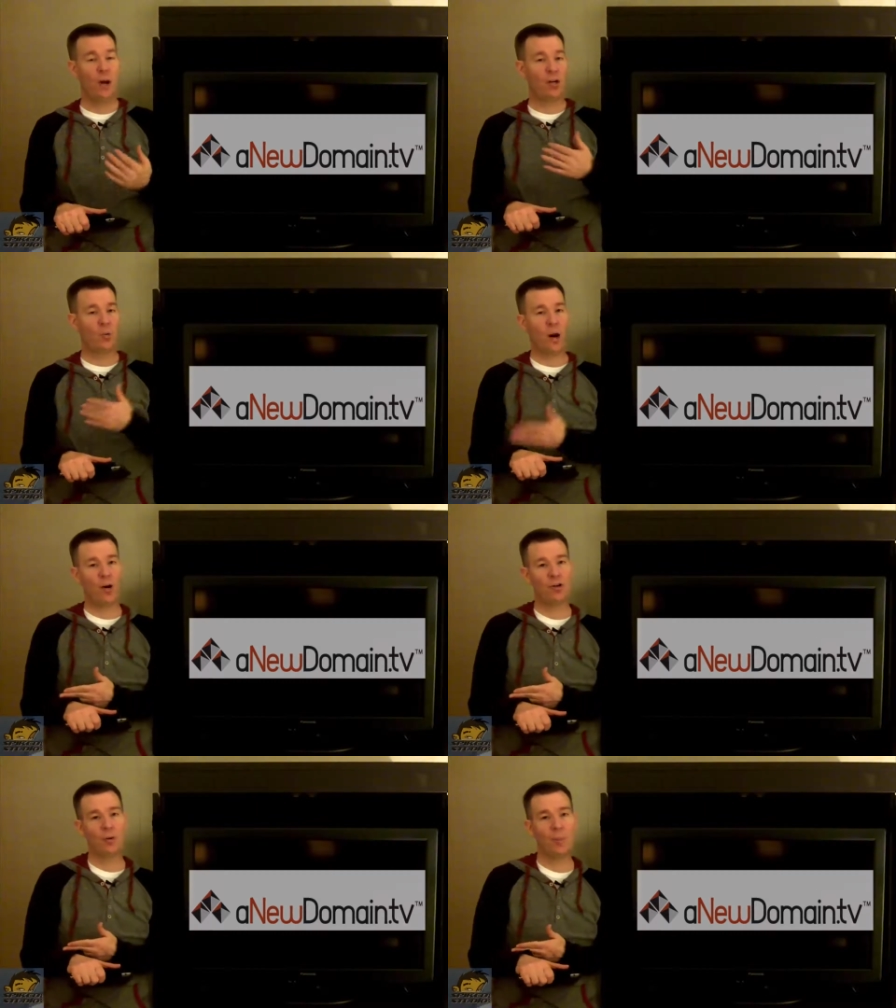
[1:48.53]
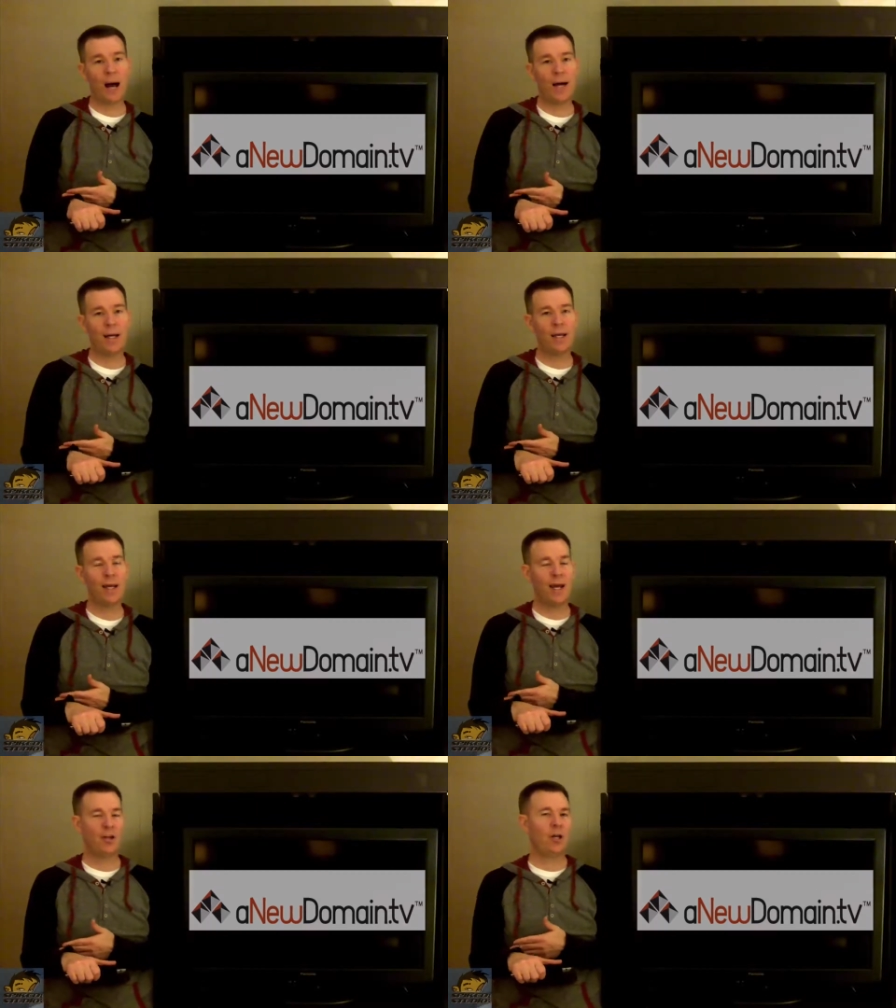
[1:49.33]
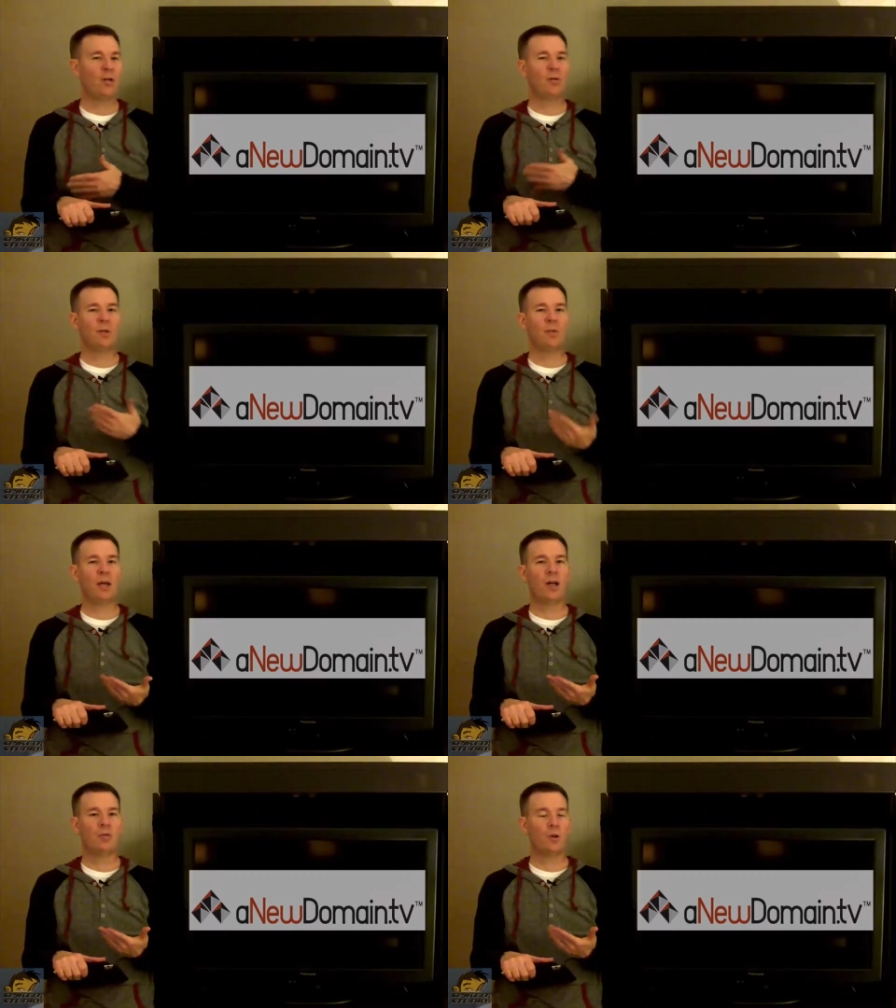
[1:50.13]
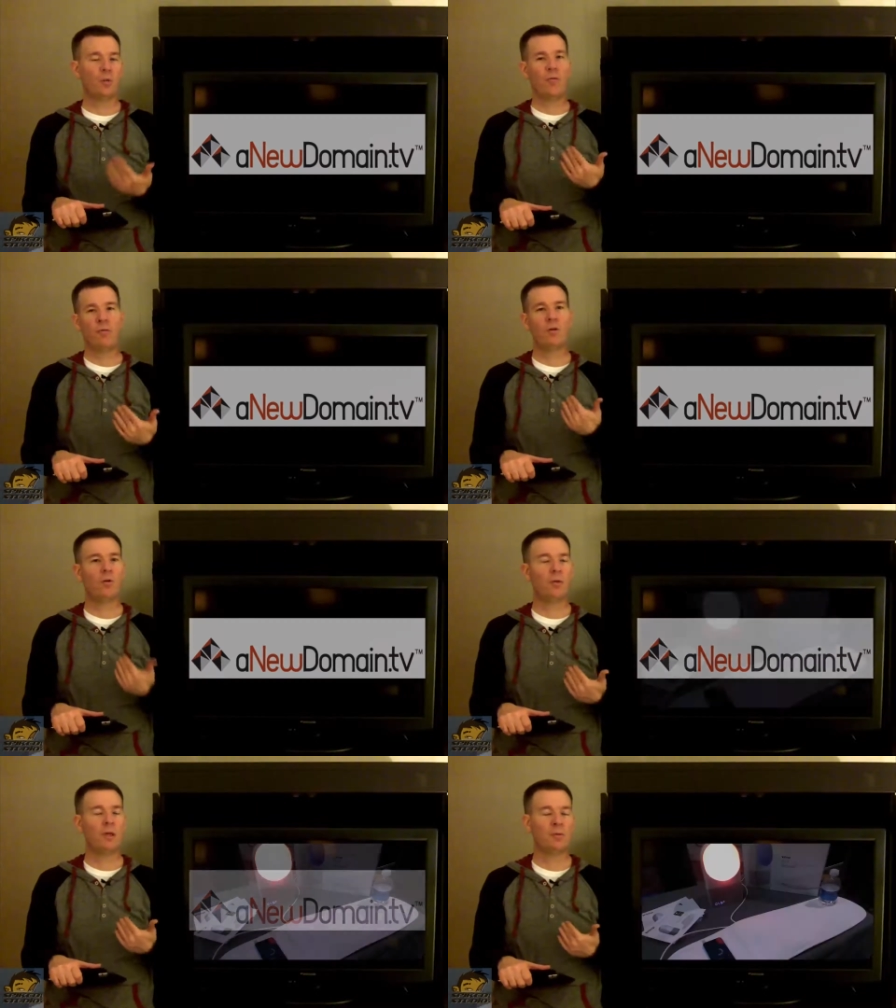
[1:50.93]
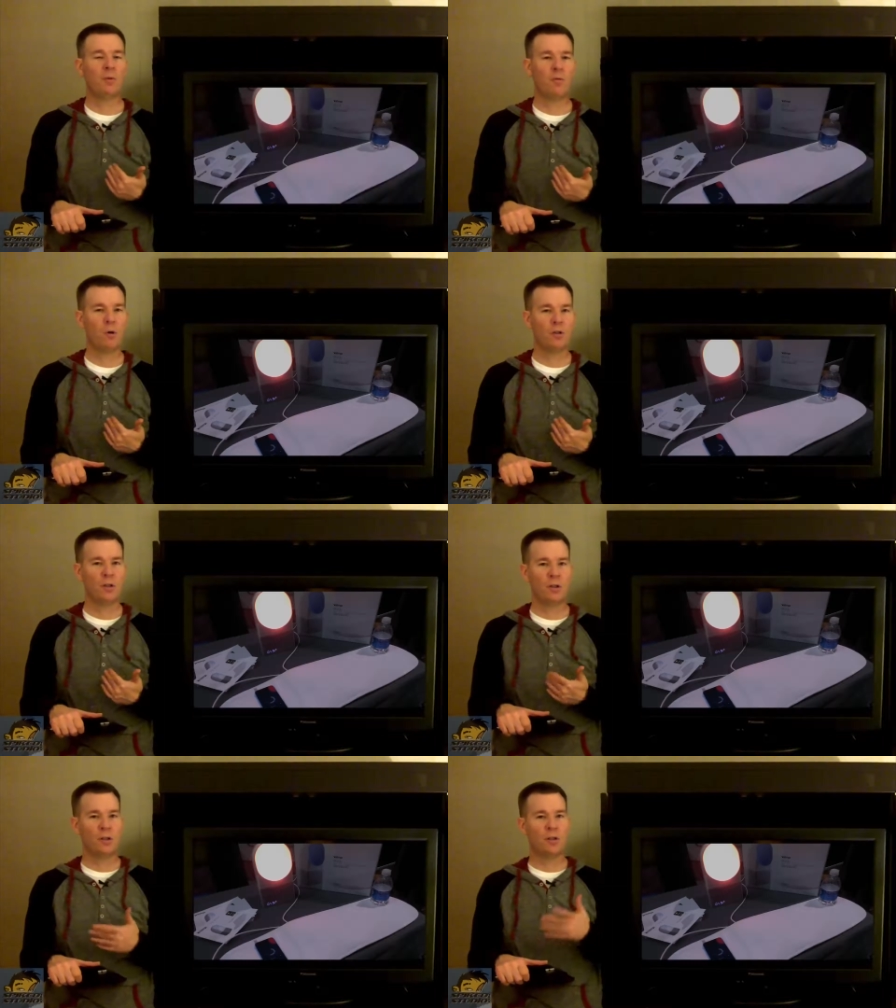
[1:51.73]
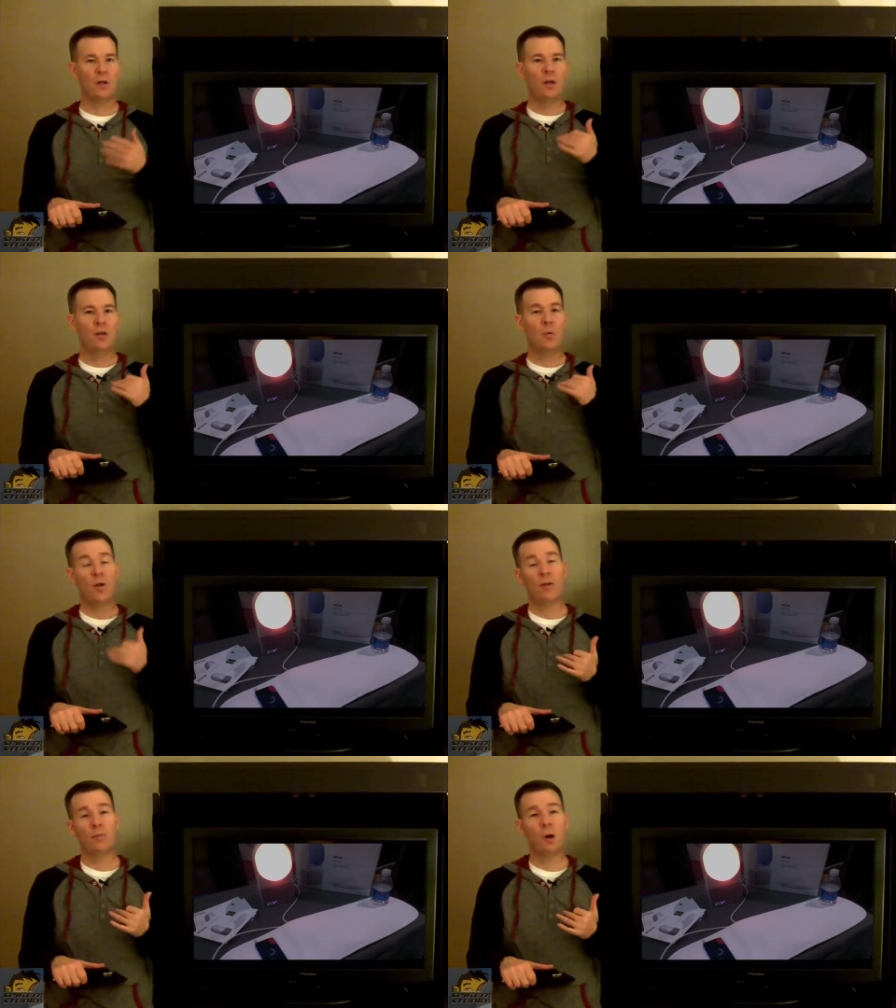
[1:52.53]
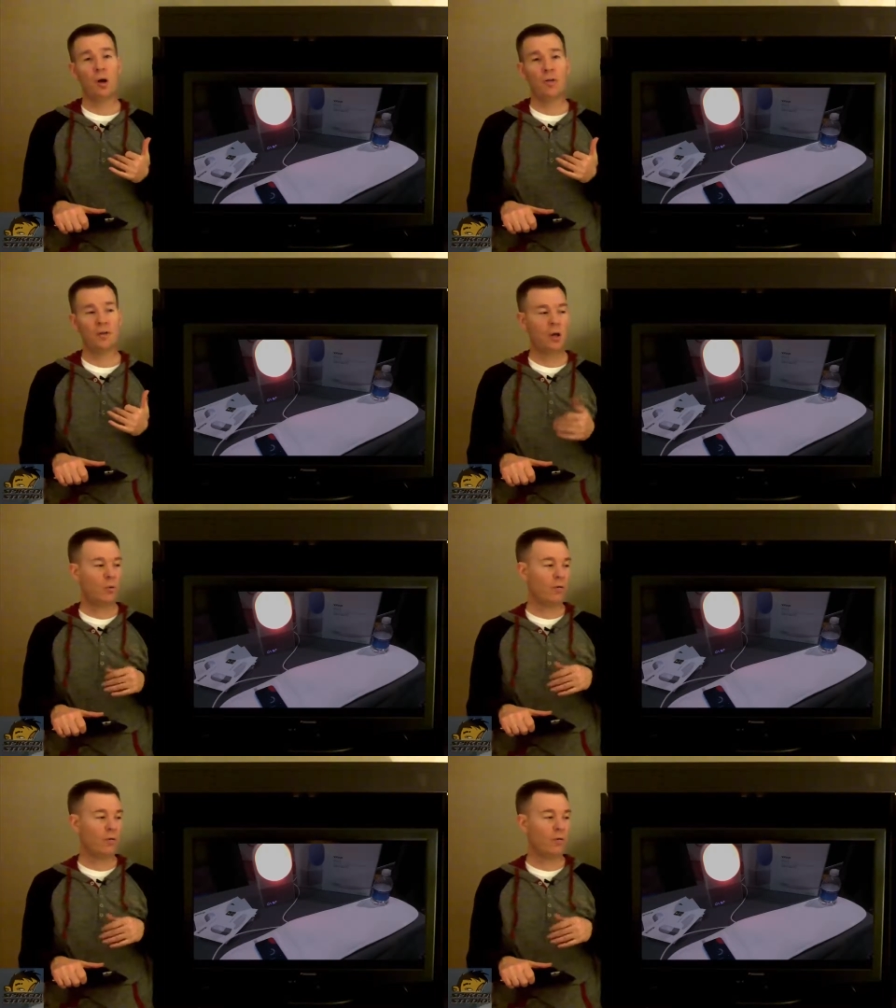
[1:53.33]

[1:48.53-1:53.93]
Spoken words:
you had to wear on your body, and you had to do something else with. We reviewed things before, such as the Withings Pulse.